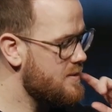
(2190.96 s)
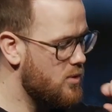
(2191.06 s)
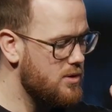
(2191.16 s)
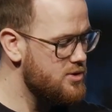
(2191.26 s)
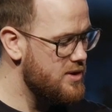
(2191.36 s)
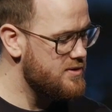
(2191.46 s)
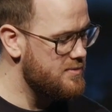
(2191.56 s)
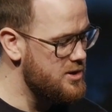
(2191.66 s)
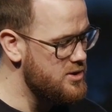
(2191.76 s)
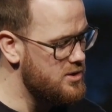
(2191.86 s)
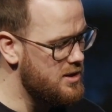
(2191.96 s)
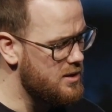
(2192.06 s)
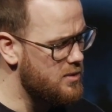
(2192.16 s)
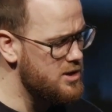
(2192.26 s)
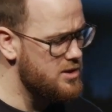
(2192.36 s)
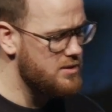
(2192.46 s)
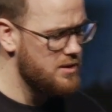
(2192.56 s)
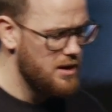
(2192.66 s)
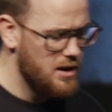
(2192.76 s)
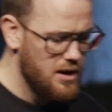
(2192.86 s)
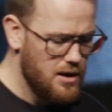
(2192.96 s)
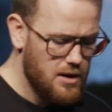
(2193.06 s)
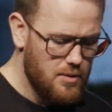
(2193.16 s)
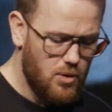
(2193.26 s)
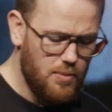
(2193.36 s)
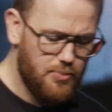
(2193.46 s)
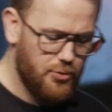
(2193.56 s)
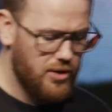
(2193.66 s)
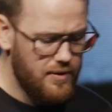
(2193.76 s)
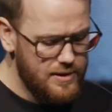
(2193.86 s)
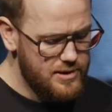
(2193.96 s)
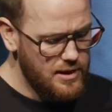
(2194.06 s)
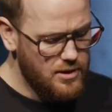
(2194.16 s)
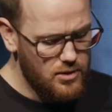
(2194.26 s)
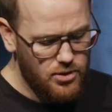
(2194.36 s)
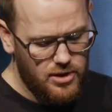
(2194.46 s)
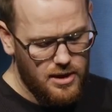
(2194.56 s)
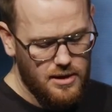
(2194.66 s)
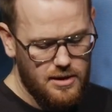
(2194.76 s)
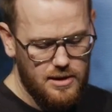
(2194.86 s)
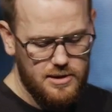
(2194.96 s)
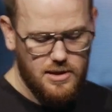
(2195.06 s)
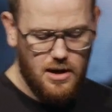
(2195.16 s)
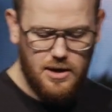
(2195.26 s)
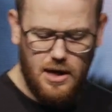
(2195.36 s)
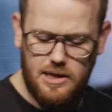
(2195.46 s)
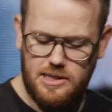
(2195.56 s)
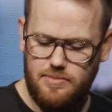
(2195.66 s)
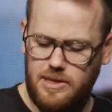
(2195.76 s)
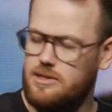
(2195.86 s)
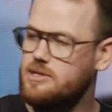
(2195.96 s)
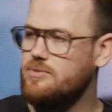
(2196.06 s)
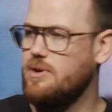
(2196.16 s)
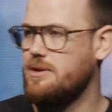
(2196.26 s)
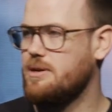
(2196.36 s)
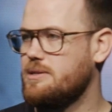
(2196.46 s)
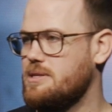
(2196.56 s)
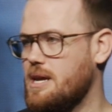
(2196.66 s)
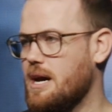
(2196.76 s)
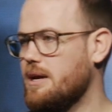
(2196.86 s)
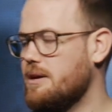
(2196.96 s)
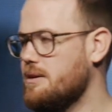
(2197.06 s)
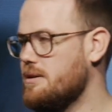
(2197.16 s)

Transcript: We're on a transformation journey. Question, what previously good thing is God asking me to surrender today?